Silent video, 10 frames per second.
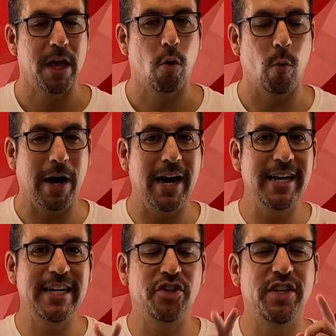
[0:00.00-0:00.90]
why
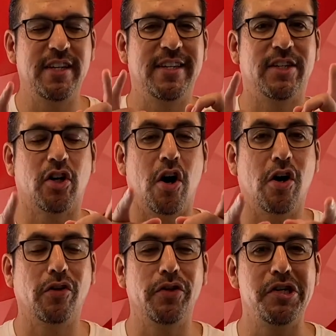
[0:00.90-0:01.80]
did Jesus
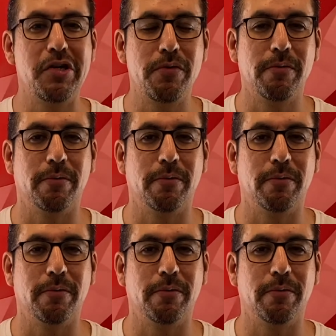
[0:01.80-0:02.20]
call you?